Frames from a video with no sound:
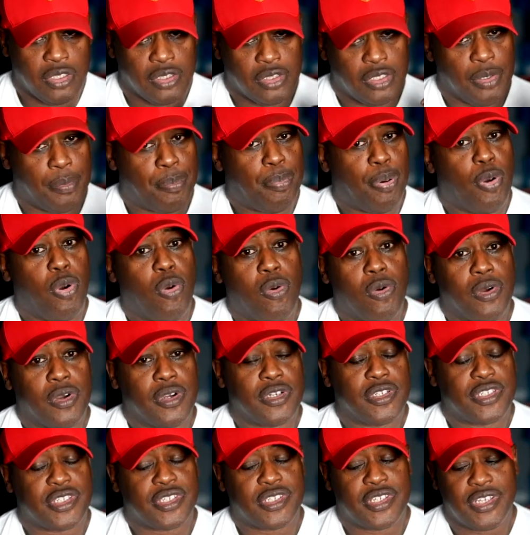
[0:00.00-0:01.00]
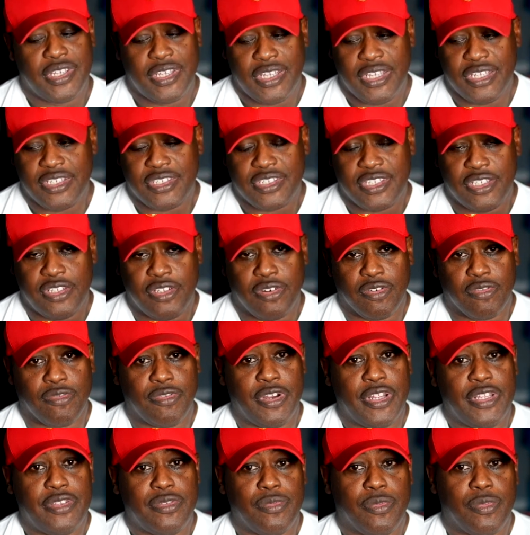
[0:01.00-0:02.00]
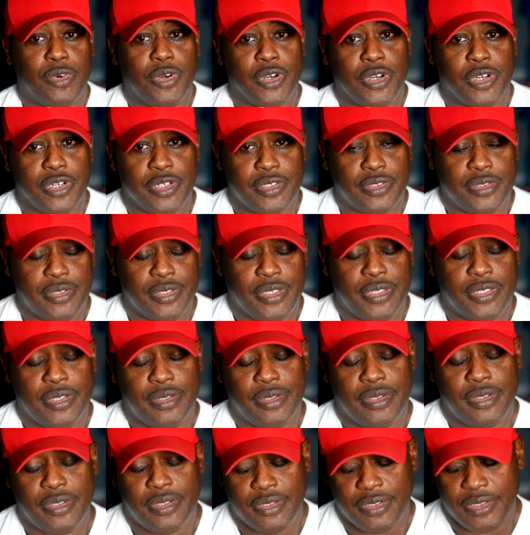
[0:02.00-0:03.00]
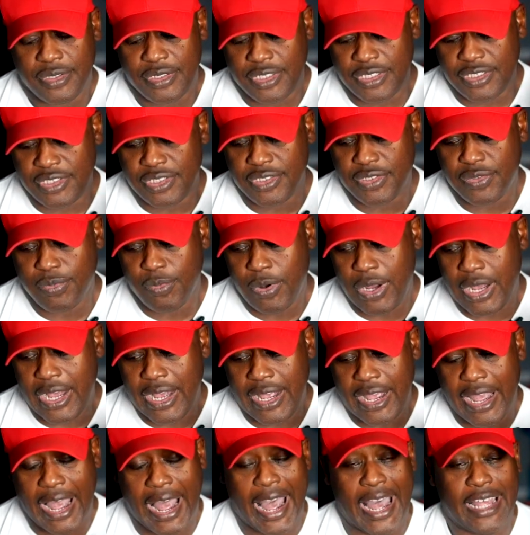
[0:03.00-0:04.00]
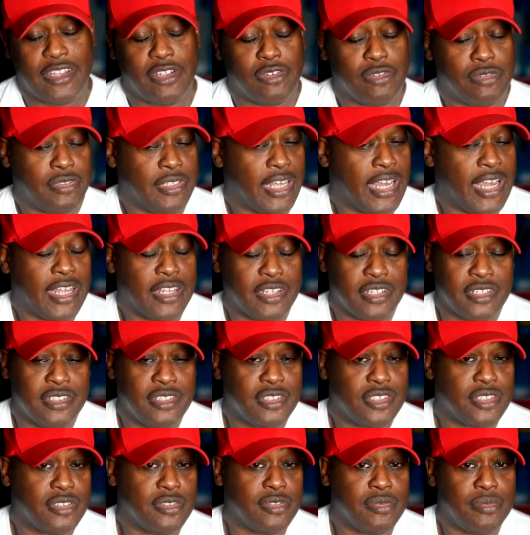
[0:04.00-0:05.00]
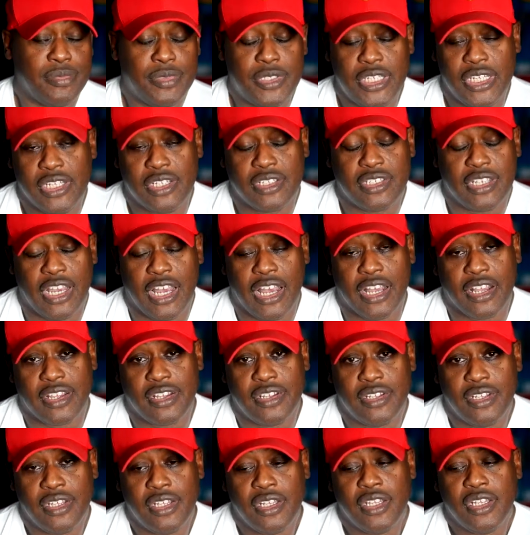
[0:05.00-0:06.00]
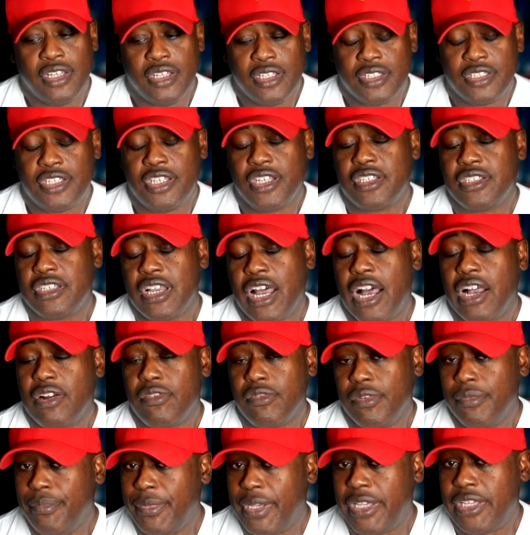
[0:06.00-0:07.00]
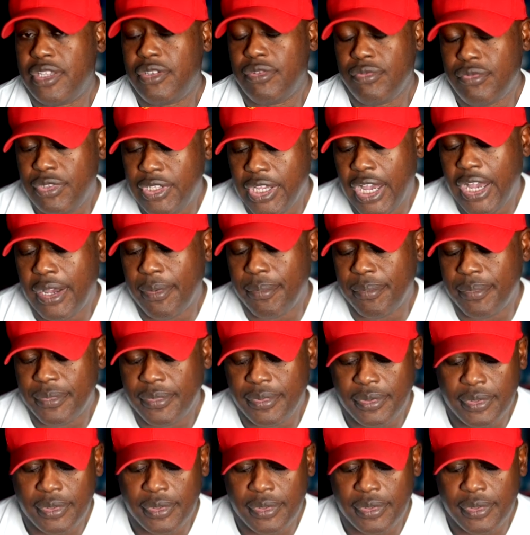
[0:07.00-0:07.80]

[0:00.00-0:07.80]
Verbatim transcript: The poorest is in the written word. This is why I do not consume TikTok. TikTok will make you dumb.